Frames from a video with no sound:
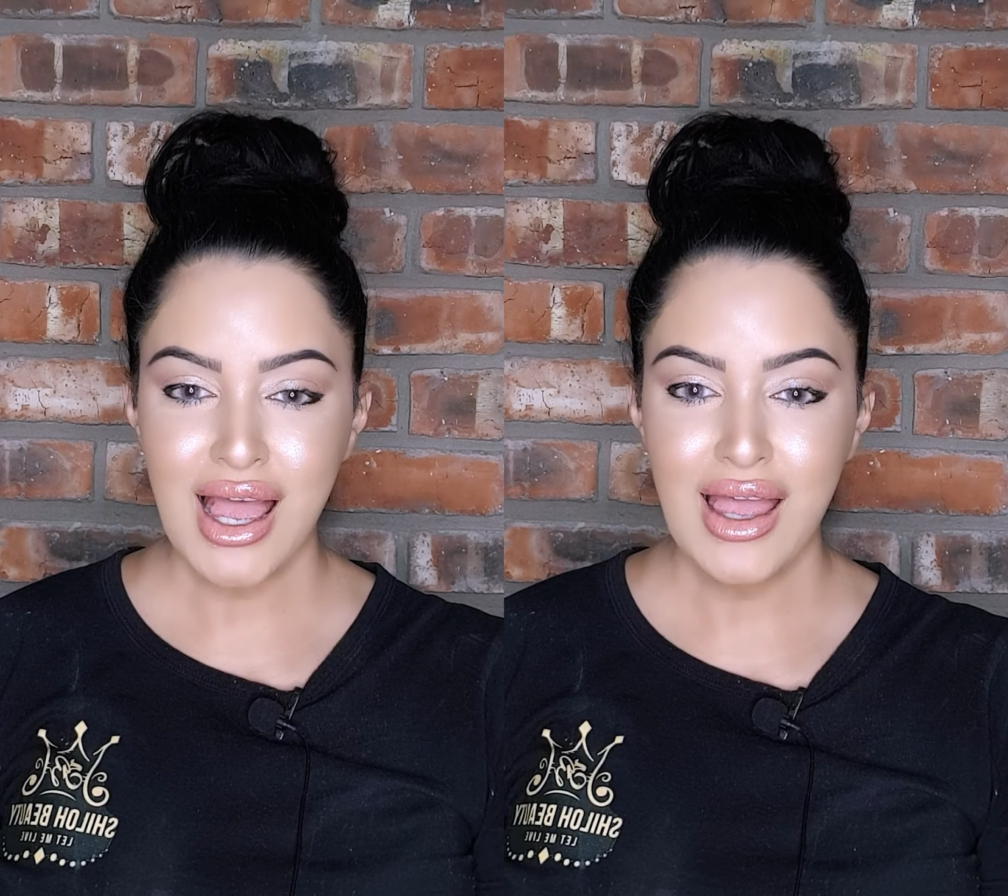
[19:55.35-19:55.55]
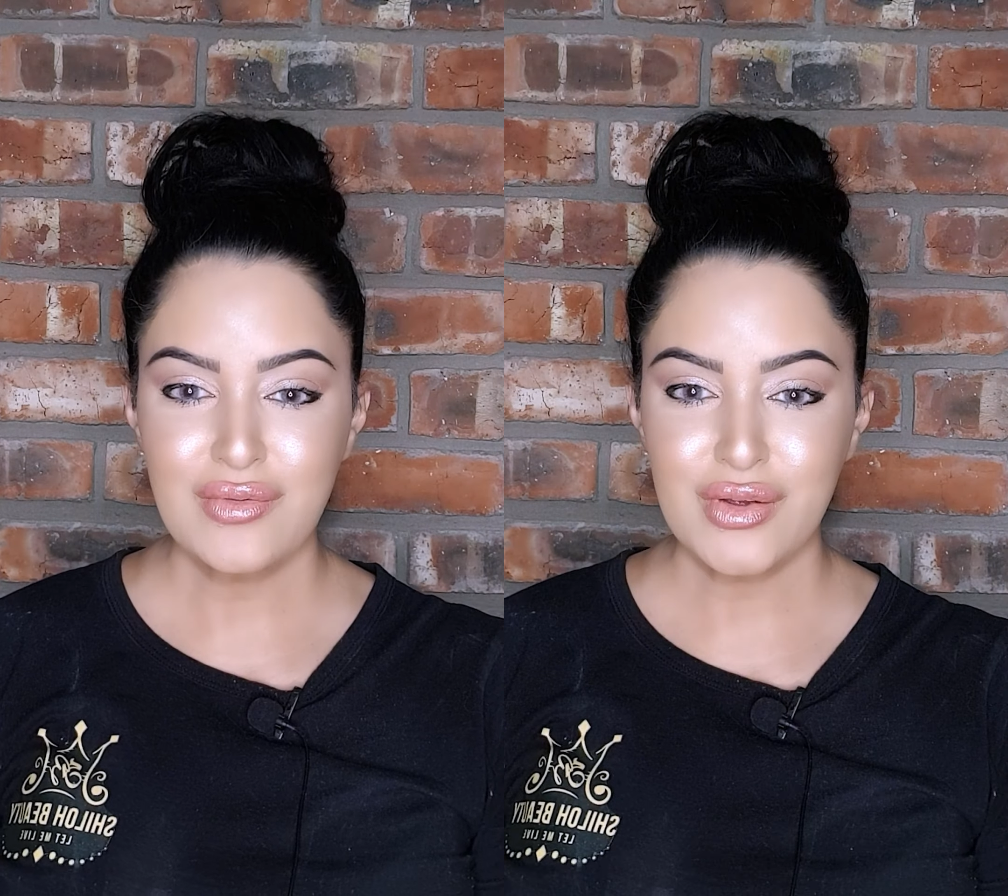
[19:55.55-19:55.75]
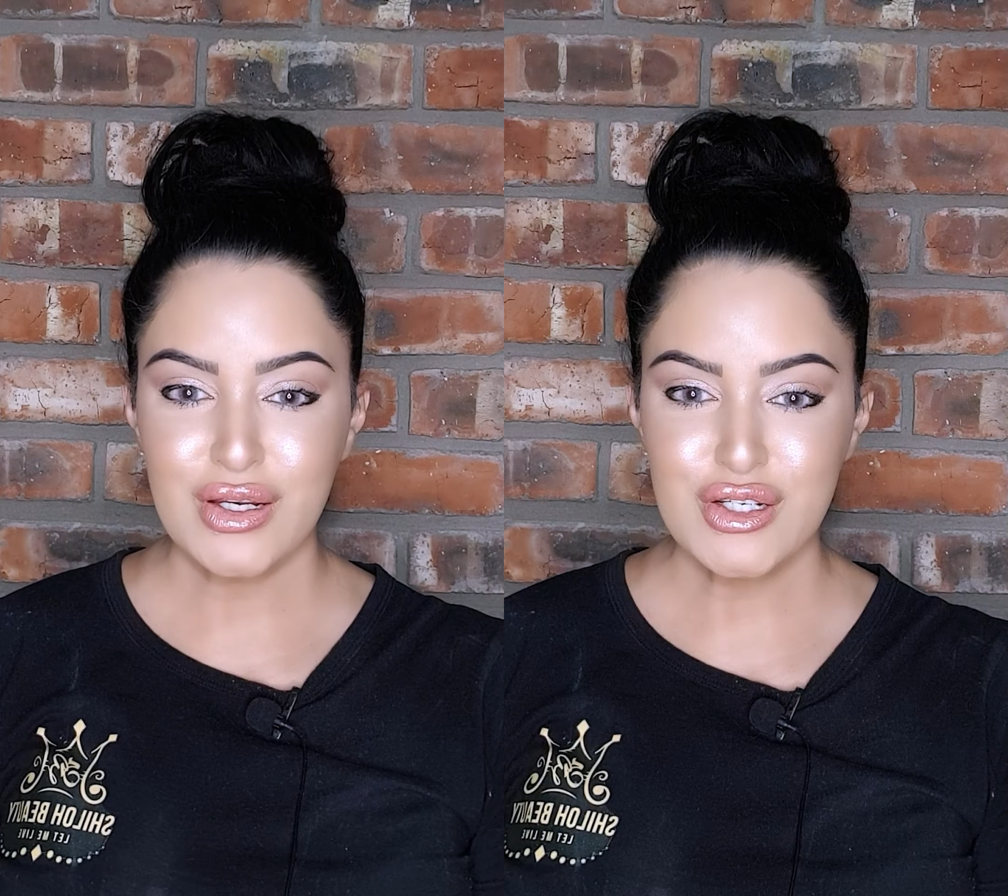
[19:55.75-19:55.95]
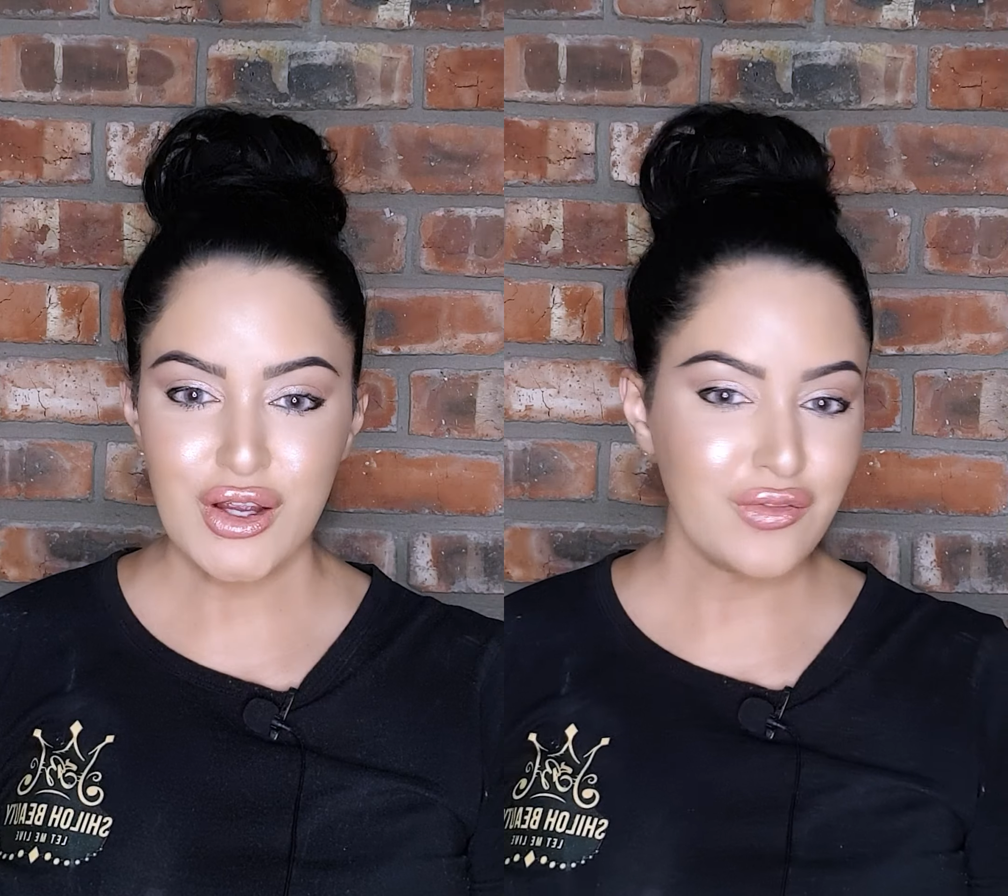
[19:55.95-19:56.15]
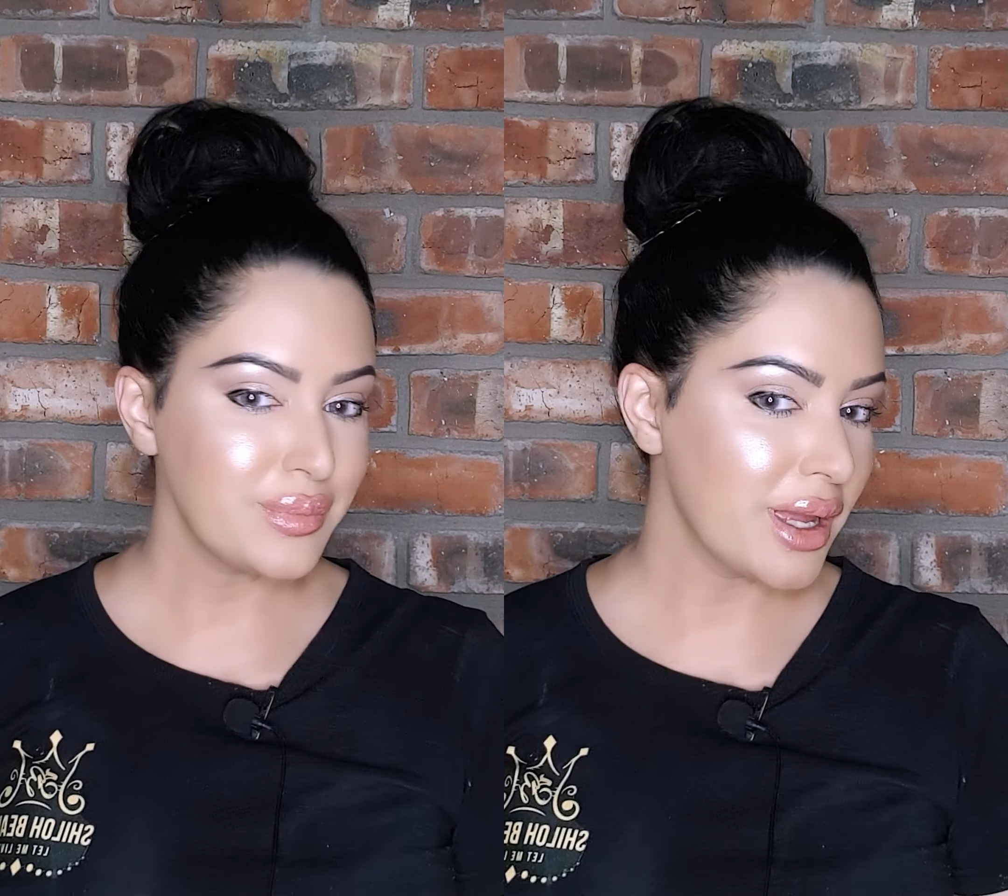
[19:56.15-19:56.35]
I finished
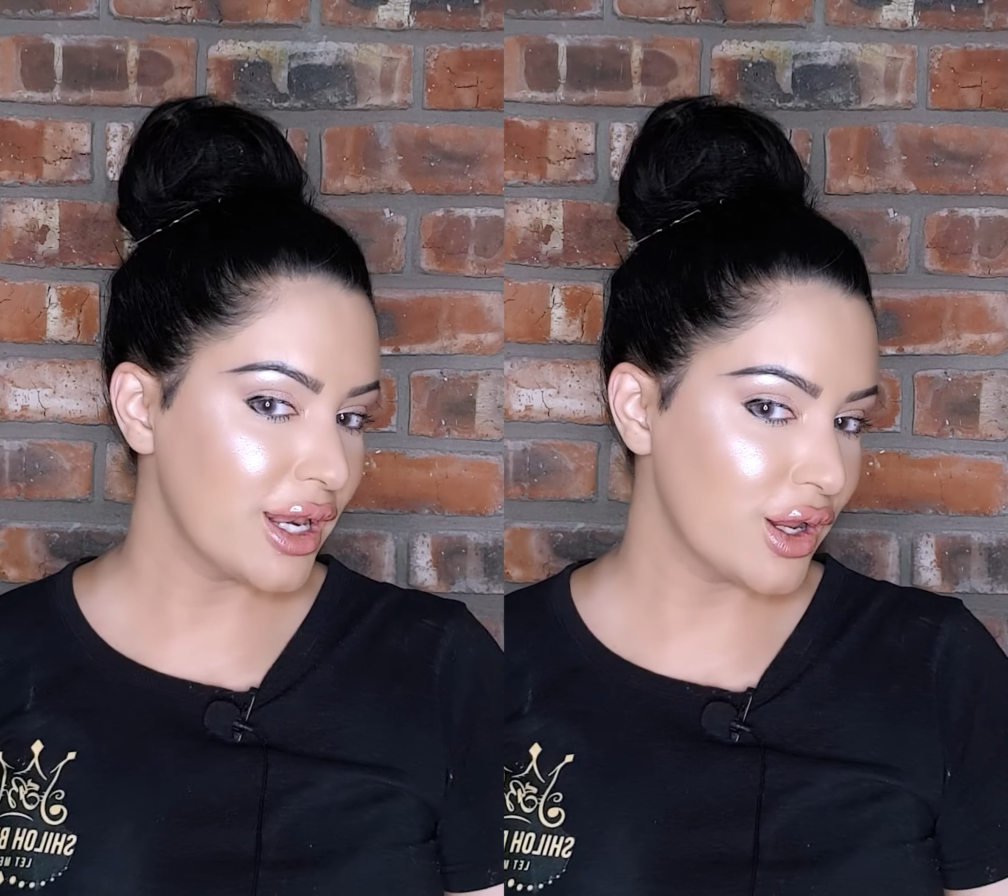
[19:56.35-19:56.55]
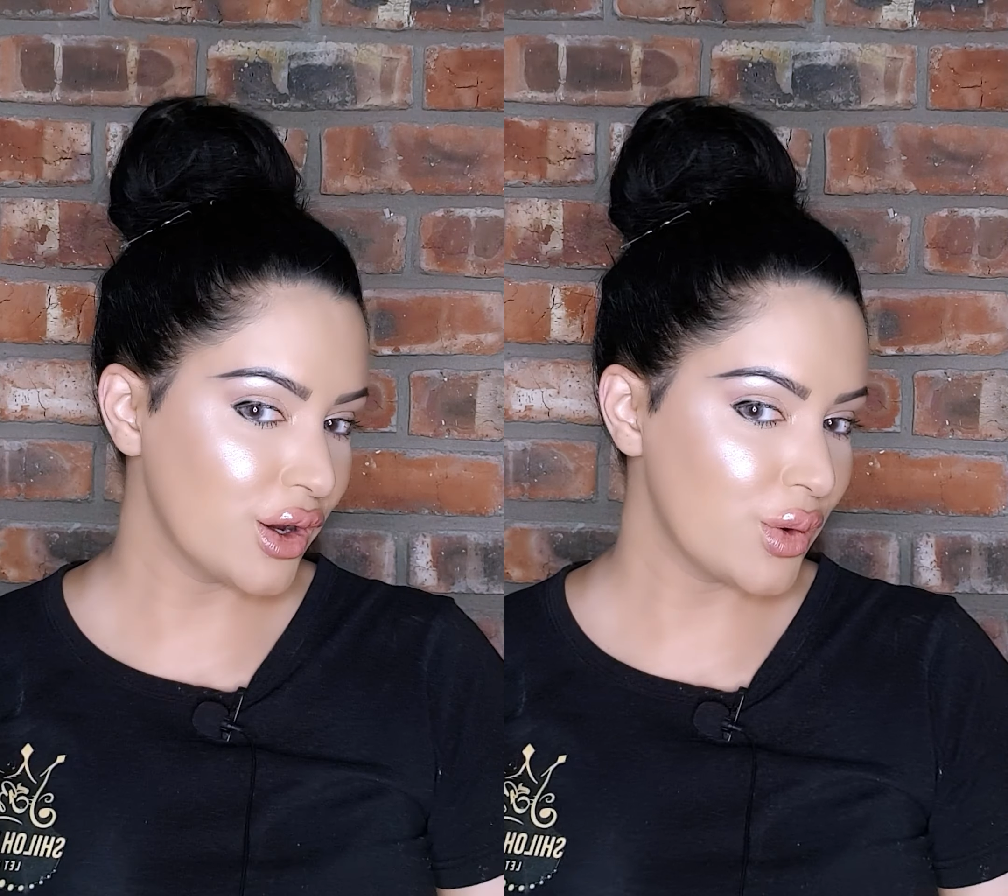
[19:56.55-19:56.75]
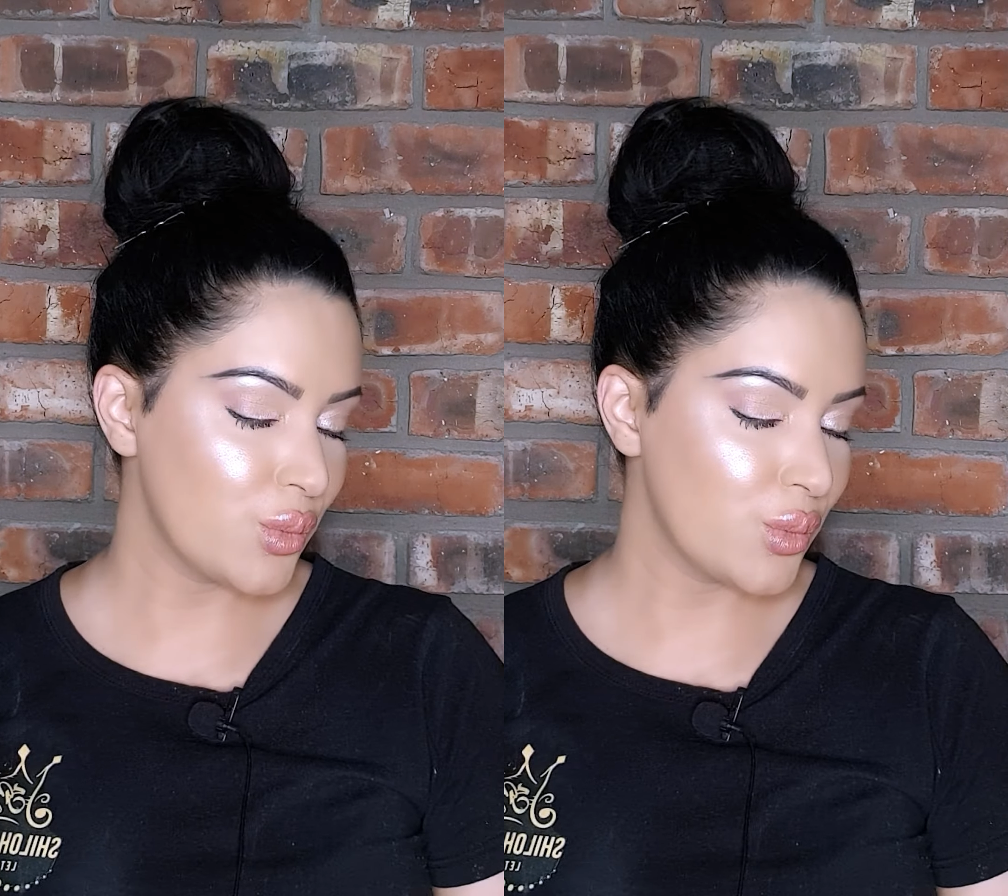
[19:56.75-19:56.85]
off my look